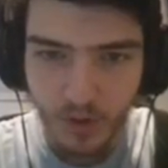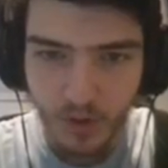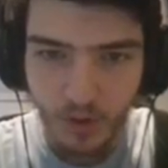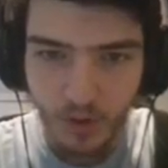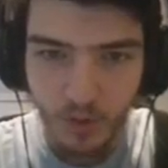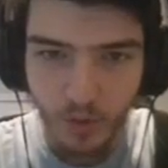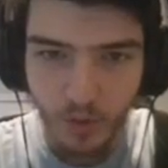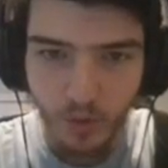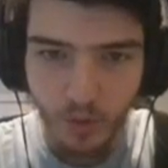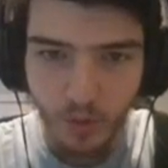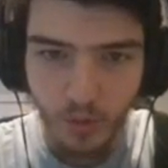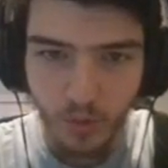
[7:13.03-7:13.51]

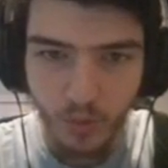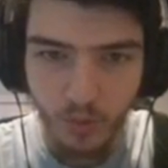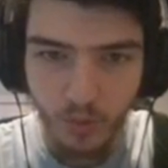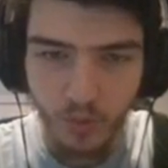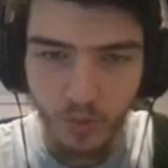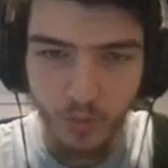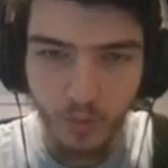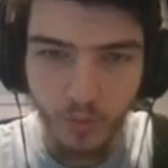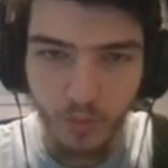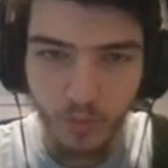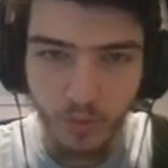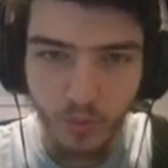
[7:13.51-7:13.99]
Ooh.
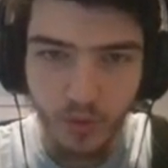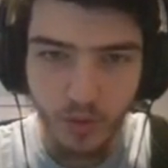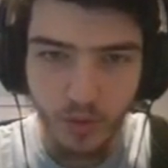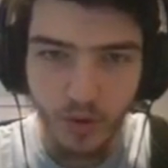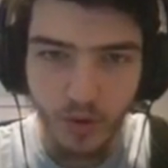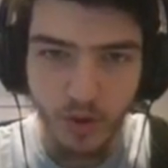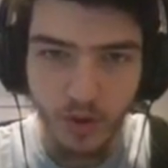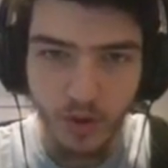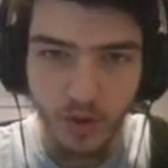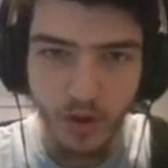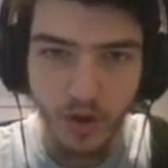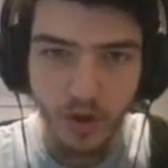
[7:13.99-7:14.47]

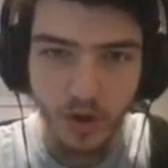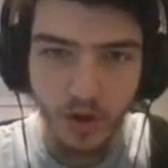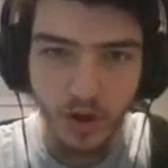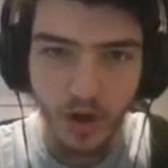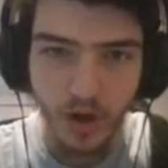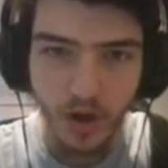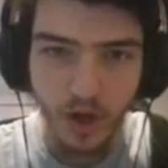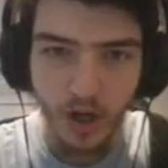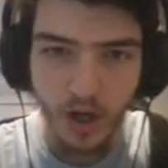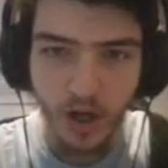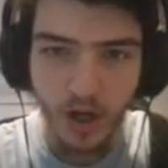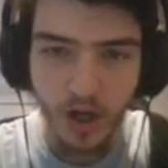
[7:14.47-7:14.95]

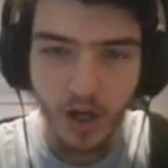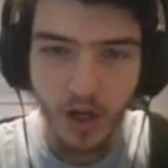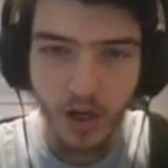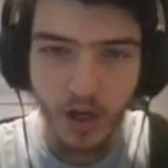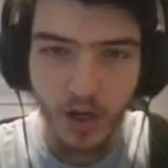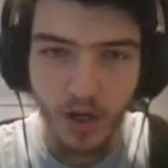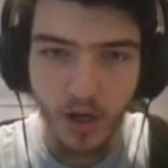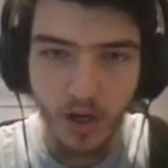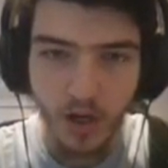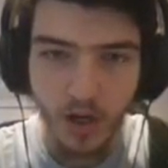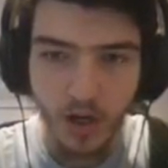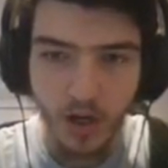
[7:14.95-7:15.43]
Uh,
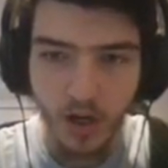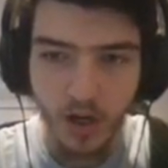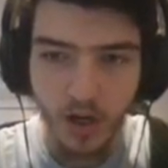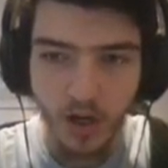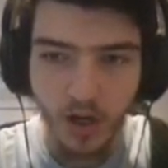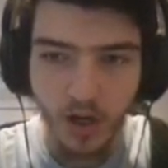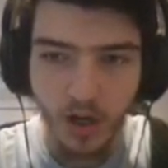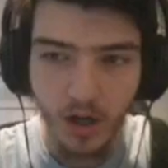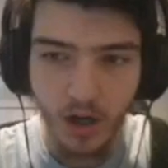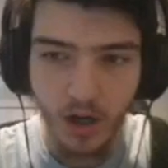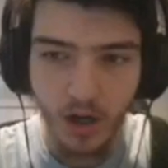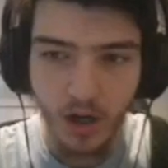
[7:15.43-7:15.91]

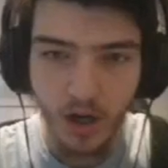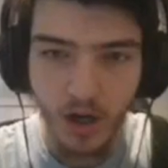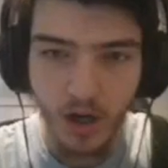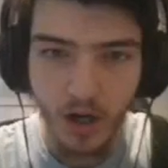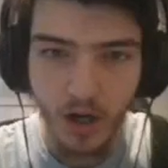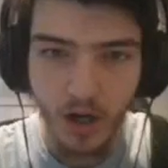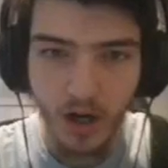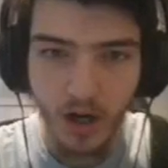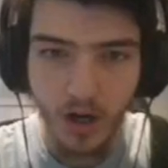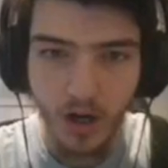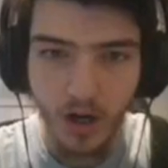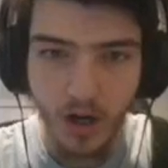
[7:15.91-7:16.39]

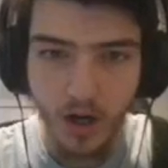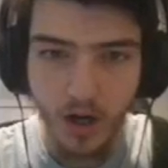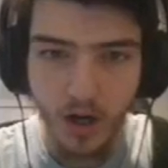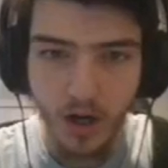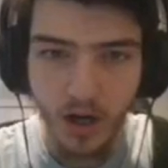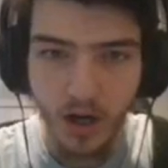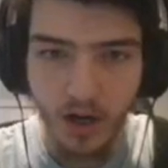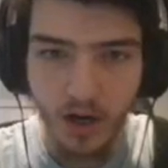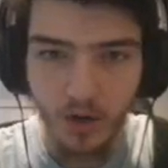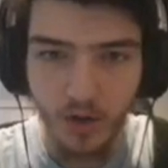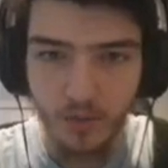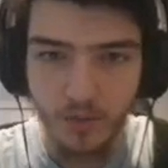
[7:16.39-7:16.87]

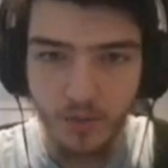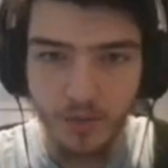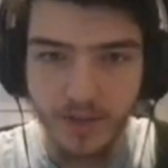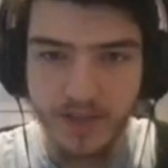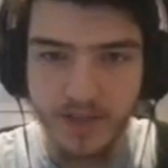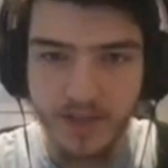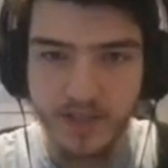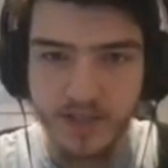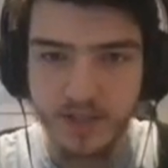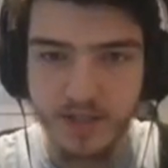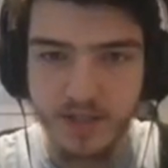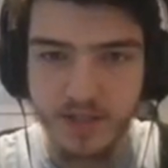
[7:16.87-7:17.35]
I don't know what
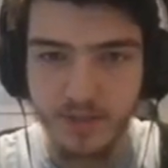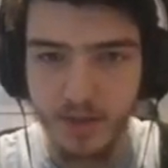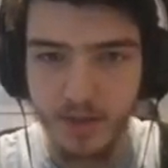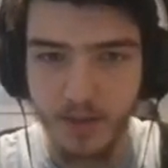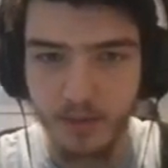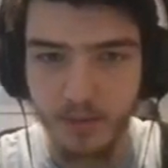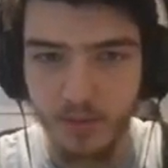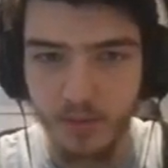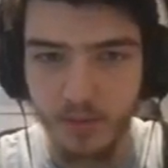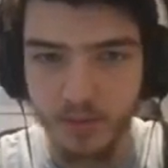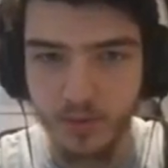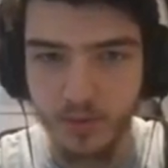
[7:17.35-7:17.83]
this is, but I'm
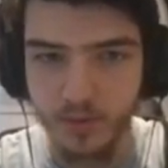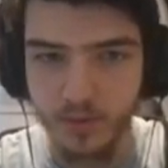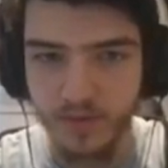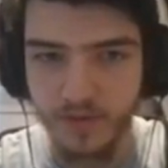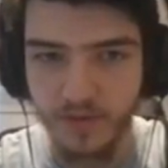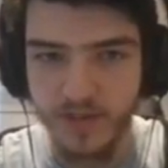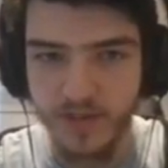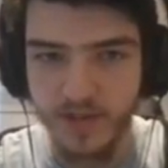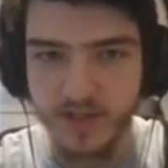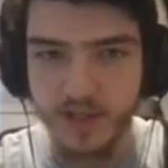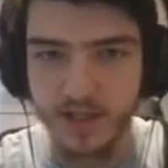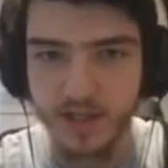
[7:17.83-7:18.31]
going to
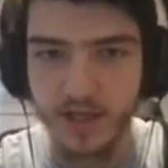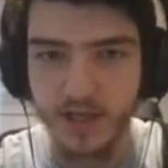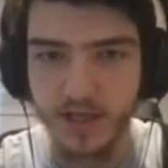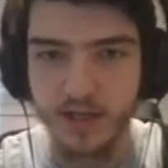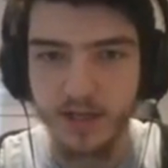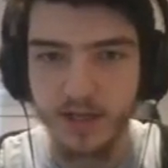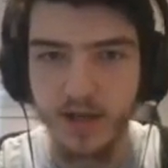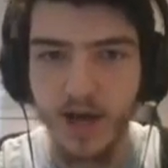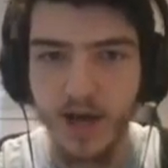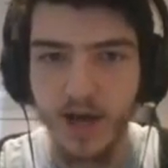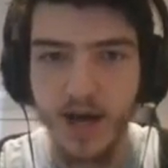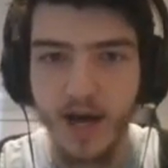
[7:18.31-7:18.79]
investigate.
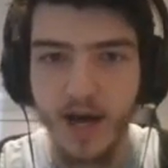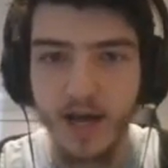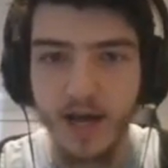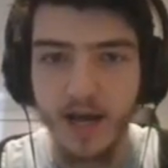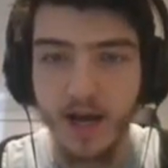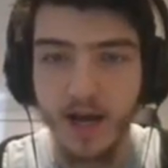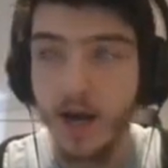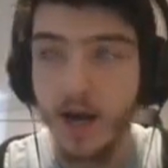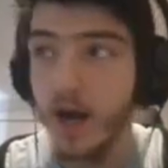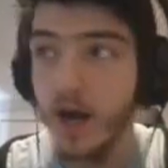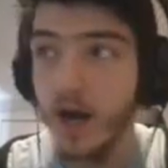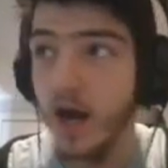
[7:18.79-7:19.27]
I,
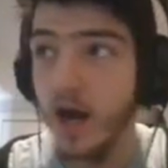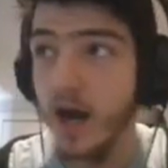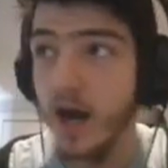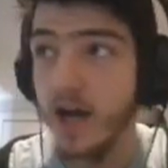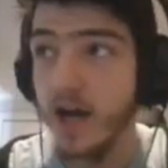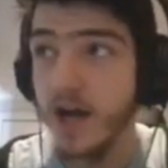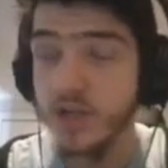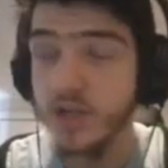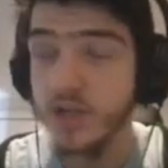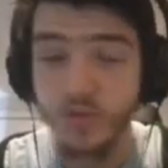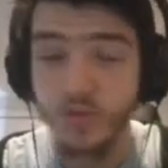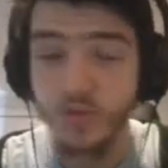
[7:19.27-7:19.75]

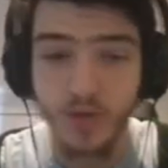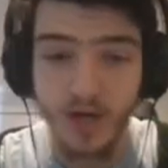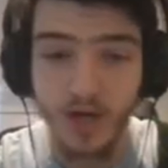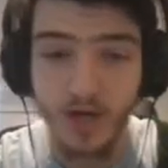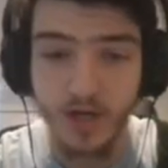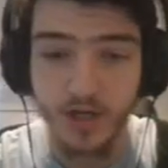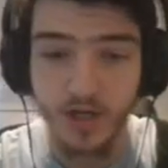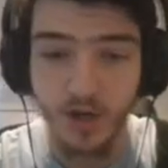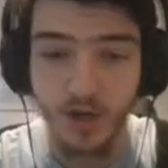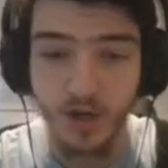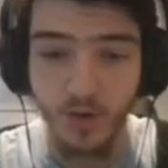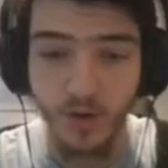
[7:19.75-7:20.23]
I do not
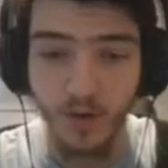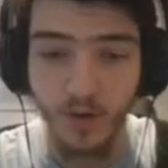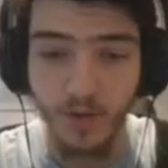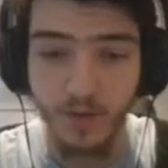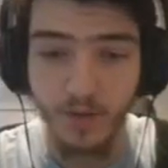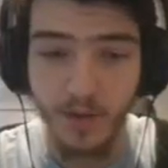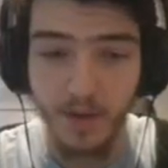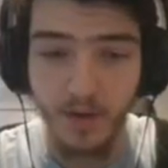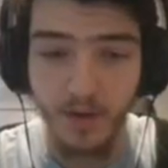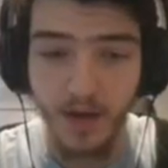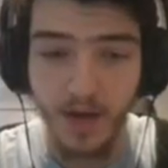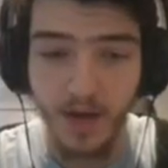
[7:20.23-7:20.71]
know
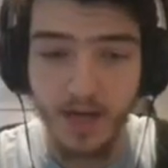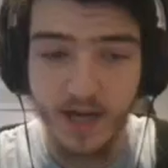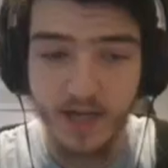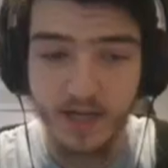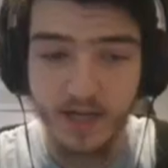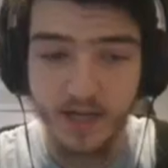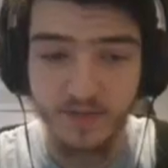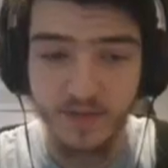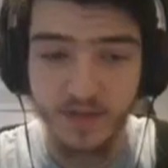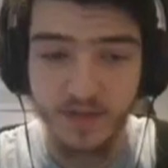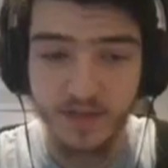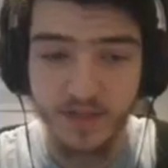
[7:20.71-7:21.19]
about any
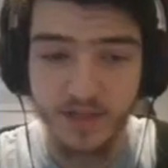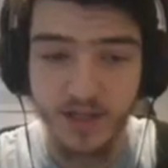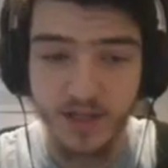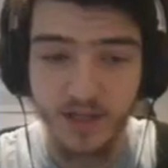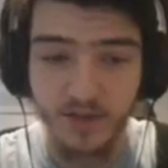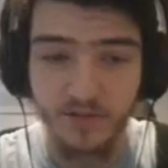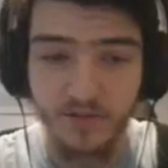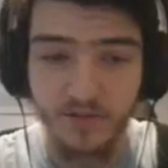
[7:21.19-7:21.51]
of this stuff.